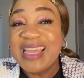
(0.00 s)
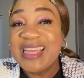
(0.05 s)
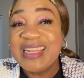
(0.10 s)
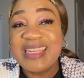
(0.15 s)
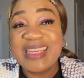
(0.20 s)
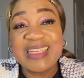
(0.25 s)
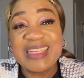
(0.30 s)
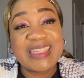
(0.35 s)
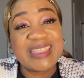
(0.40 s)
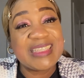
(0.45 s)

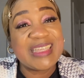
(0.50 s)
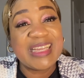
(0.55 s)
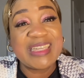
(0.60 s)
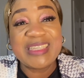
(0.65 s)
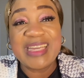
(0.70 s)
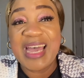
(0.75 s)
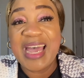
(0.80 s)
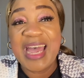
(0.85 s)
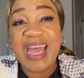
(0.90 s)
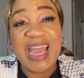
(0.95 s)
This is the
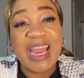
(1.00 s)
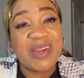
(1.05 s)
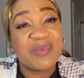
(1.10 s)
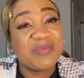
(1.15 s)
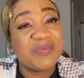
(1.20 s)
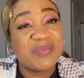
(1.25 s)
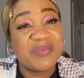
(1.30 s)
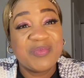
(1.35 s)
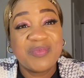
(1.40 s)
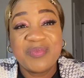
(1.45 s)
time,
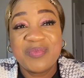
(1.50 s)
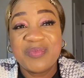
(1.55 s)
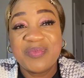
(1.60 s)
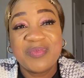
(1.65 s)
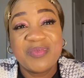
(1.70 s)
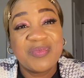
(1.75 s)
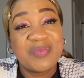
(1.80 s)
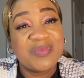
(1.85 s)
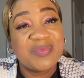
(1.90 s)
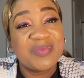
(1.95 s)

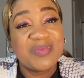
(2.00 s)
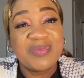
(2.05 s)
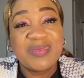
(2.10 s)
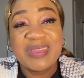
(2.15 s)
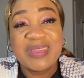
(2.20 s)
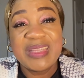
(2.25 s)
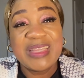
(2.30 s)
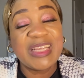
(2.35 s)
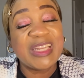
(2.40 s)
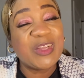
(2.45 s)

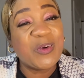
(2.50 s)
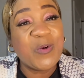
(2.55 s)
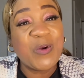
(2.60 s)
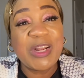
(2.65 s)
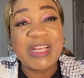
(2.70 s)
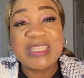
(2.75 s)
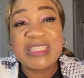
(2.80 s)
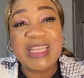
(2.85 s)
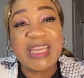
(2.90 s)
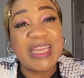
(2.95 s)
the Lord
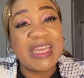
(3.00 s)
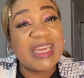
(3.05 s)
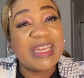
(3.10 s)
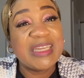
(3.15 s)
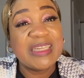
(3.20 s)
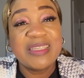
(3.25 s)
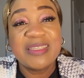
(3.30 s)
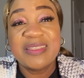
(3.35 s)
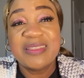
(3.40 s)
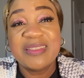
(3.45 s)
is
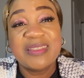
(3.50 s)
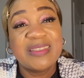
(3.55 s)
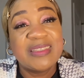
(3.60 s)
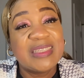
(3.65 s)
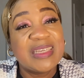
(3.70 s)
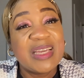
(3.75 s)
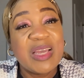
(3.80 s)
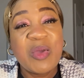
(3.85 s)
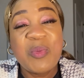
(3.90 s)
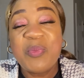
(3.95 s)
saying,
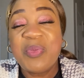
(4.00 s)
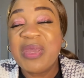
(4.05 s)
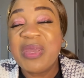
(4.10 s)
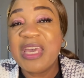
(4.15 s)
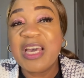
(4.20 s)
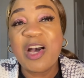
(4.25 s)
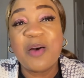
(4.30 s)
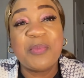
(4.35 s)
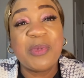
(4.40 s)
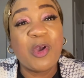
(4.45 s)

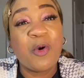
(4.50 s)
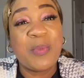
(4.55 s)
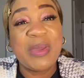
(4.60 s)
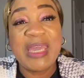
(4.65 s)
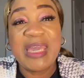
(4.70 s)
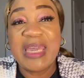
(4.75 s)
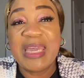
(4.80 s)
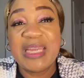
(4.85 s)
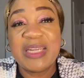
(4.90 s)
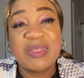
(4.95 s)
pick up your
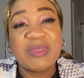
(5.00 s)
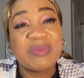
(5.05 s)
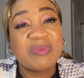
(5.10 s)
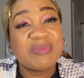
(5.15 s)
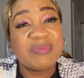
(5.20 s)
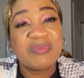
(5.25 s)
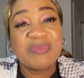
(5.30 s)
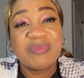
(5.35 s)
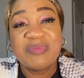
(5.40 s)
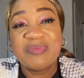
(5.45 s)
bed
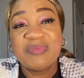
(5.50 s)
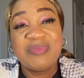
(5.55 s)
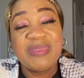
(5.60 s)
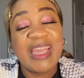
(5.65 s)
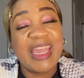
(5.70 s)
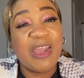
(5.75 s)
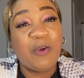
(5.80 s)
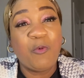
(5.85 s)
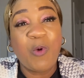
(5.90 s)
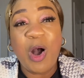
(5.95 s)

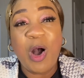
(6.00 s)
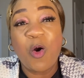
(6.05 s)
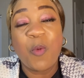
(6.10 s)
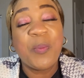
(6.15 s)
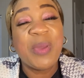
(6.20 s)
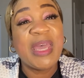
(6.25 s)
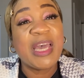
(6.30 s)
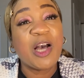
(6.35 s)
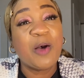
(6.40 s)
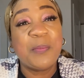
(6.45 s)
and walk,
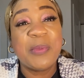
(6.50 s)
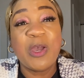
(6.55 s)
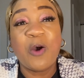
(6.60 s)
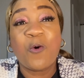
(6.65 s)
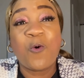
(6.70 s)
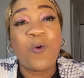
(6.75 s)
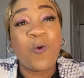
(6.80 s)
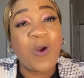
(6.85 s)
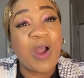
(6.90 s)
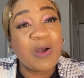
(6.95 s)
pick up your
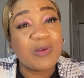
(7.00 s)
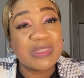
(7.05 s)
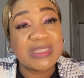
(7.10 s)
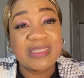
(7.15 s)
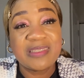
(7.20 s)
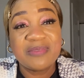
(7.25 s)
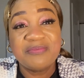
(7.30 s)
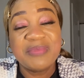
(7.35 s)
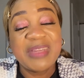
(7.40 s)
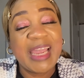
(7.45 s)
cross
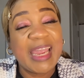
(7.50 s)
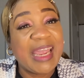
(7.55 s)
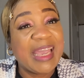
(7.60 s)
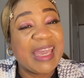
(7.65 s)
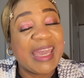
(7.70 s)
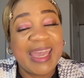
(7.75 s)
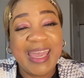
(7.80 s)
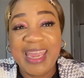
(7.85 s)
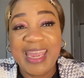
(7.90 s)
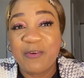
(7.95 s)
and
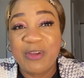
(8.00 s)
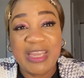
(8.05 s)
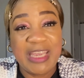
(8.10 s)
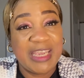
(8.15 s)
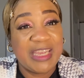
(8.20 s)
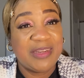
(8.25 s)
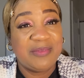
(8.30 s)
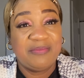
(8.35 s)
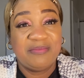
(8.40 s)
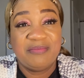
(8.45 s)
carry
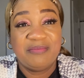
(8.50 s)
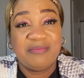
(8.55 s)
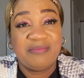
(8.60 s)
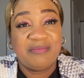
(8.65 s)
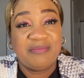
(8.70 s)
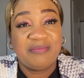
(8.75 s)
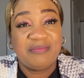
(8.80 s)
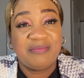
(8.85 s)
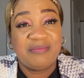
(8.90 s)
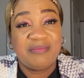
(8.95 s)
it,
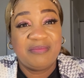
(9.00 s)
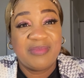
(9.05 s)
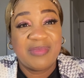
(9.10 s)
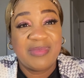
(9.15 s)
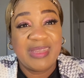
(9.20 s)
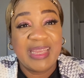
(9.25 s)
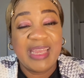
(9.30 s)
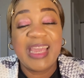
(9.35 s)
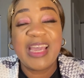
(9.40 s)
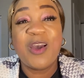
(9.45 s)

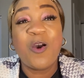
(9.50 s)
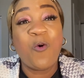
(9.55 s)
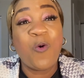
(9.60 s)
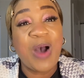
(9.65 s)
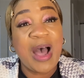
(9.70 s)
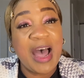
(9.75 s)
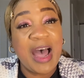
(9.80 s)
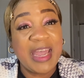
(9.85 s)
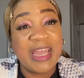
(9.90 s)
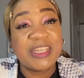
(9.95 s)
and go
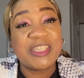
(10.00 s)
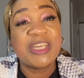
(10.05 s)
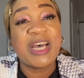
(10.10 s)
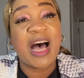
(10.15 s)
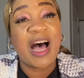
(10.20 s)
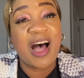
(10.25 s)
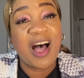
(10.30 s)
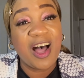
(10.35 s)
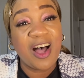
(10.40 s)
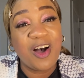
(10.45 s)
out into
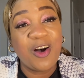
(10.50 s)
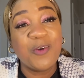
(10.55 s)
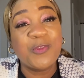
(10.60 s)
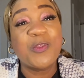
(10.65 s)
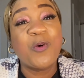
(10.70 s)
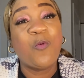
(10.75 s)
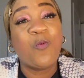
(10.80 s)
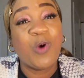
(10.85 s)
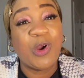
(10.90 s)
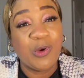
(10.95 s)
all
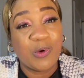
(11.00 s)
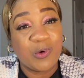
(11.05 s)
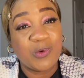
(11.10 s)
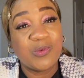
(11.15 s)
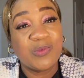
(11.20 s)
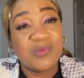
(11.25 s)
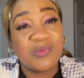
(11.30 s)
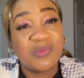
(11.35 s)
the world